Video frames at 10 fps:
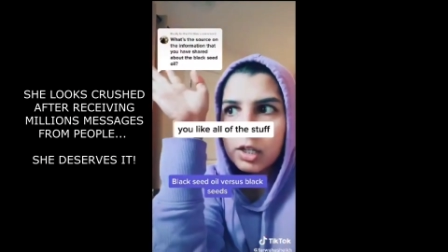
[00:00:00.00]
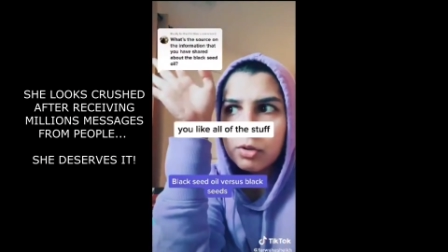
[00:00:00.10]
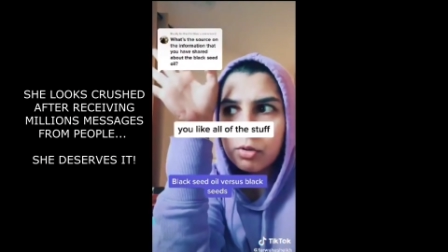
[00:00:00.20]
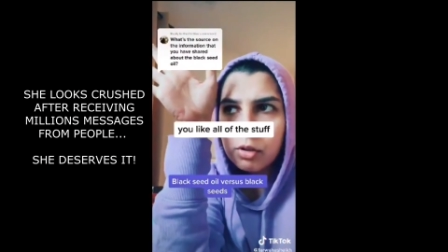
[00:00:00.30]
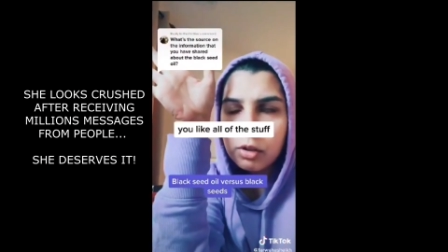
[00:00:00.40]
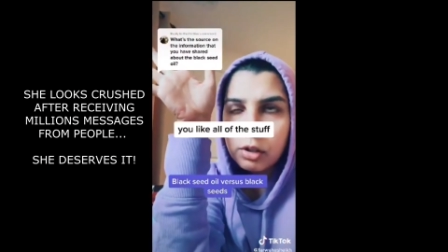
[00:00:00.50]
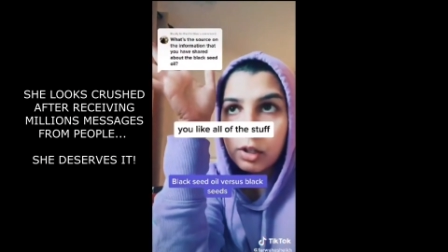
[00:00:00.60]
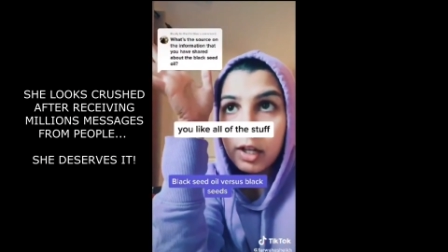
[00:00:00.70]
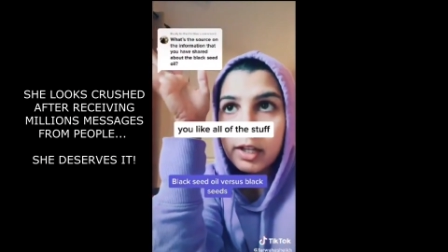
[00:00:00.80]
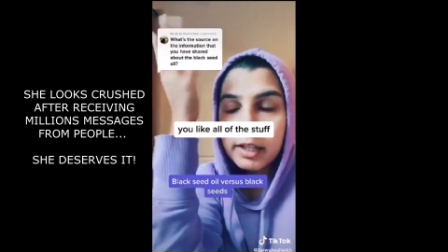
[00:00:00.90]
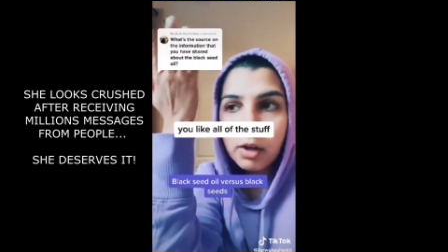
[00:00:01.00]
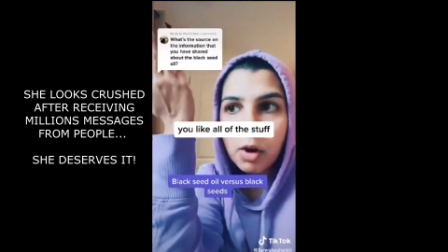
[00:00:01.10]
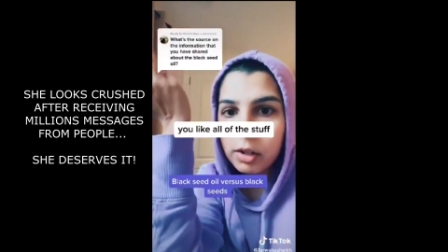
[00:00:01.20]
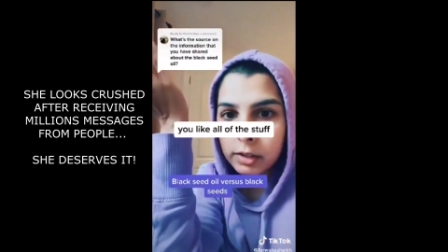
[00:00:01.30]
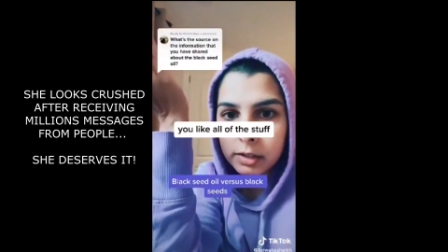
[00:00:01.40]
you la la la, like
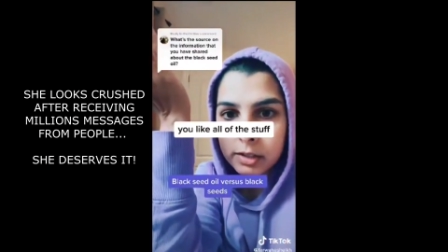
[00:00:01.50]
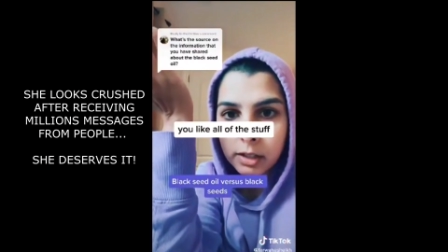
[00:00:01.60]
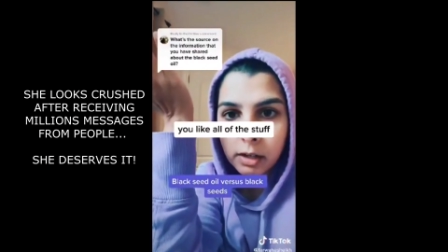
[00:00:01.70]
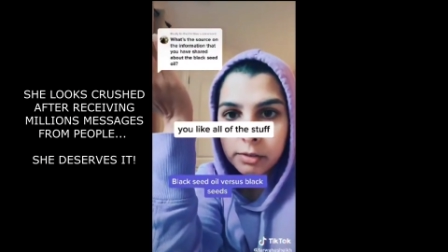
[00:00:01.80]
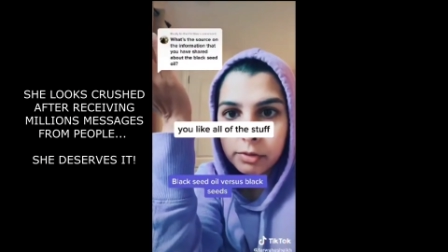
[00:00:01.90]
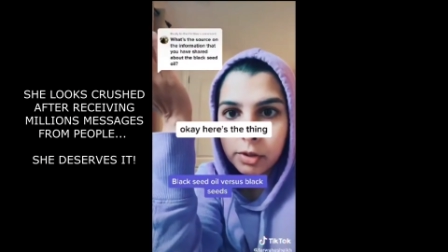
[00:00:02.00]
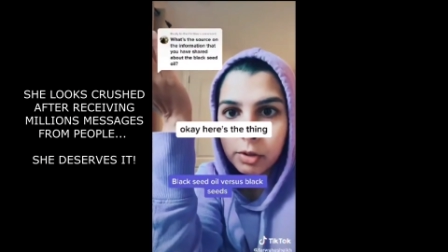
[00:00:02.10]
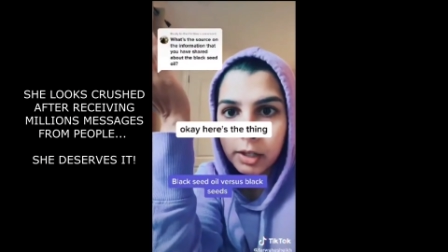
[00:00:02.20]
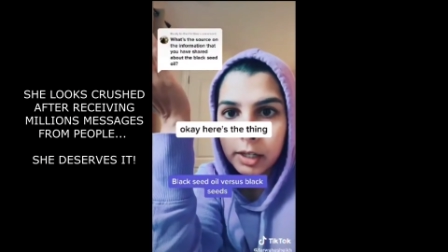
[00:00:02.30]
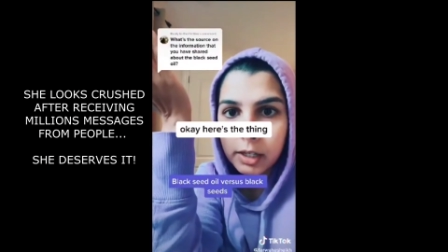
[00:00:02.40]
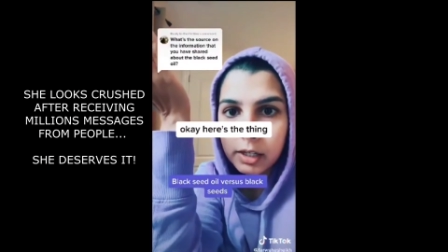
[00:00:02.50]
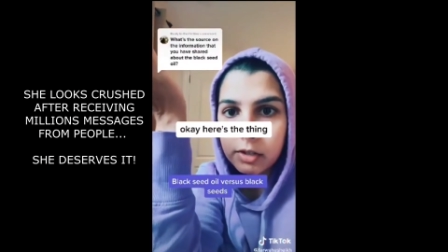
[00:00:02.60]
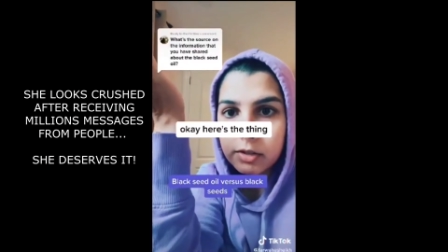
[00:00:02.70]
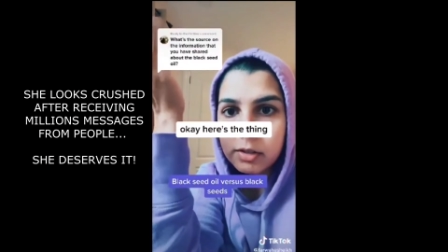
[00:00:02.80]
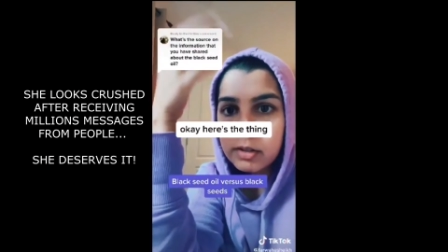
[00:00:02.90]
all of this stuff. Okay, here's the